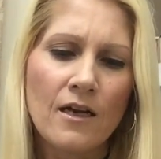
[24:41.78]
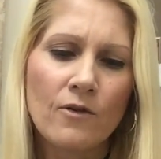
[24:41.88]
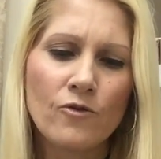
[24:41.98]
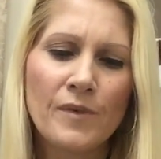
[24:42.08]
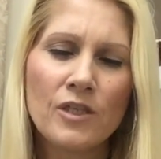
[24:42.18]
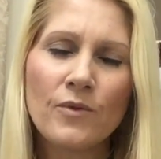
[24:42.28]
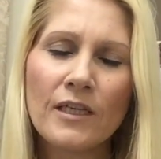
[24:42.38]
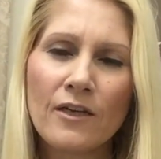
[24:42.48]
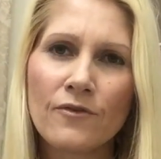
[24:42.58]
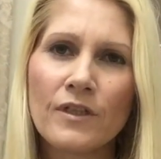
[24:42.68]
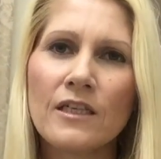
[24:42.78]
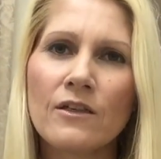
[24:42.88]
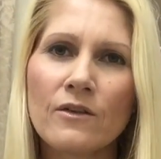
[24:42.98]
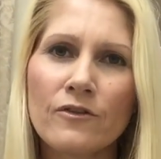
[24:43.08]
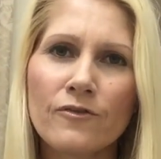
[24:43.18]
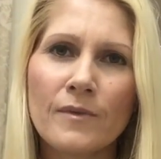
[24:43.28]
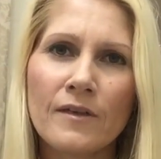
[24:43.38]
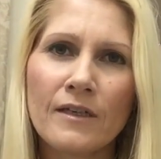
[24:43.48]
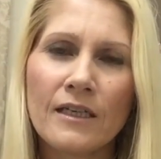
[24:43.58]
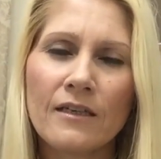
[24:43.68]
We'll be doing a video of
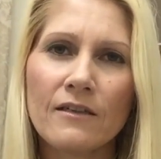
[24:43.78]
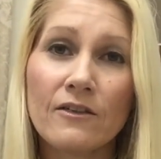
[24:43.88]
my